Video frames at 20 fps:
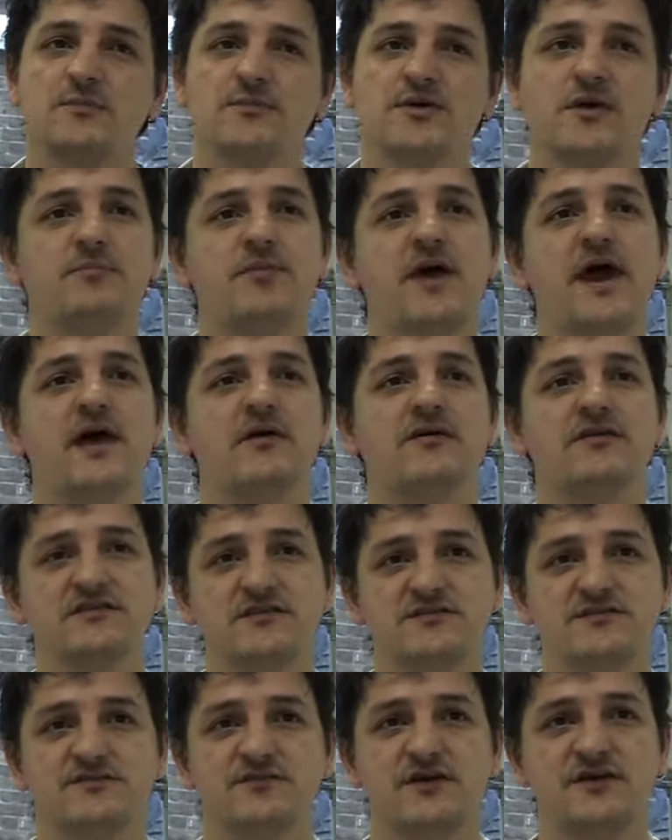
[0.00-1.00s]
comparing
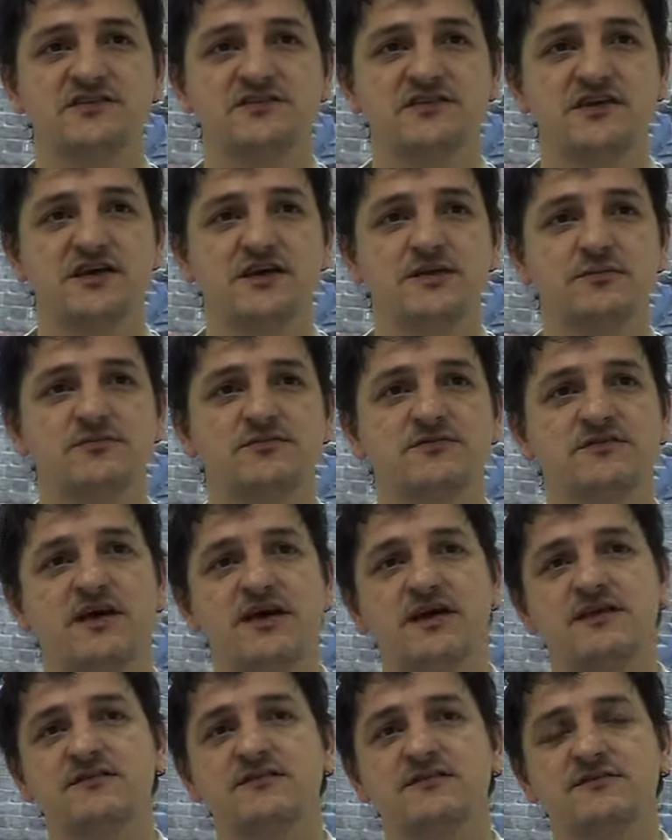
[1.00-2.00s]
different regimes
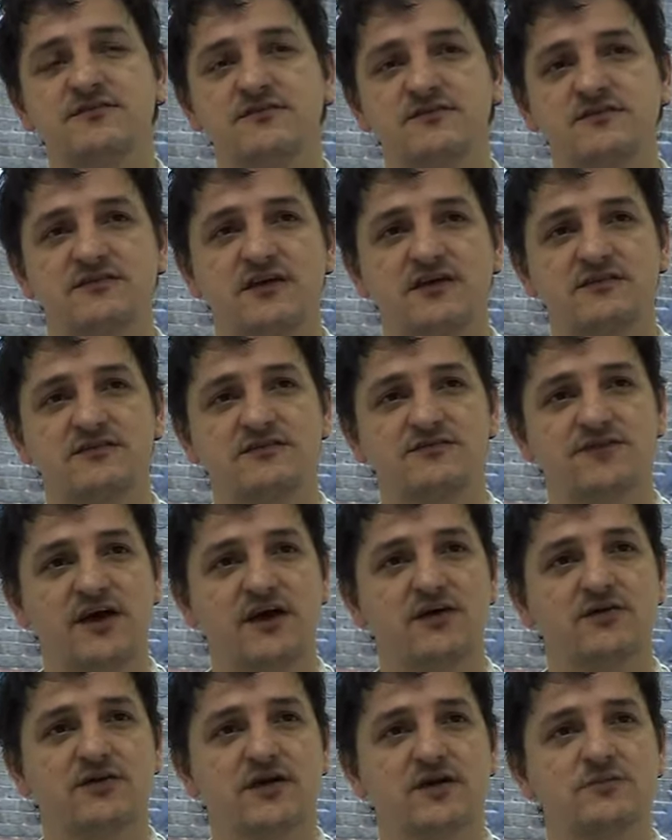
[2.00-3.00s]
and different sets of
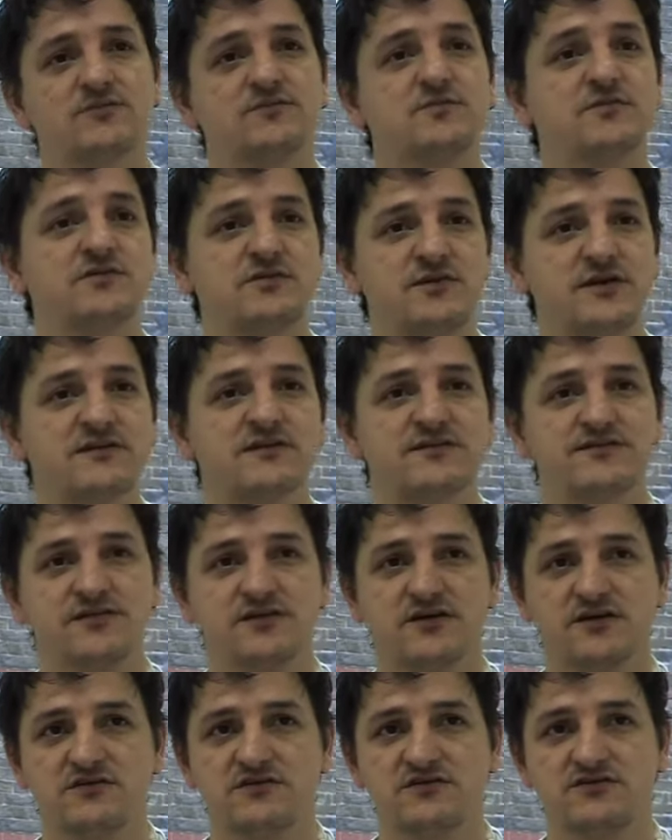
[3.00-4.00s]
outcomes between
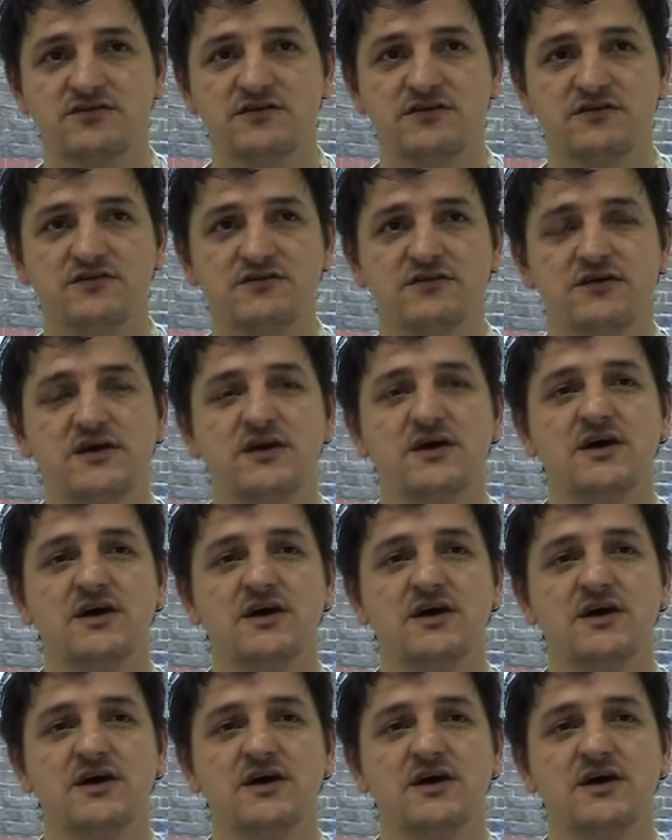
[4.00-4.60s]
different countries.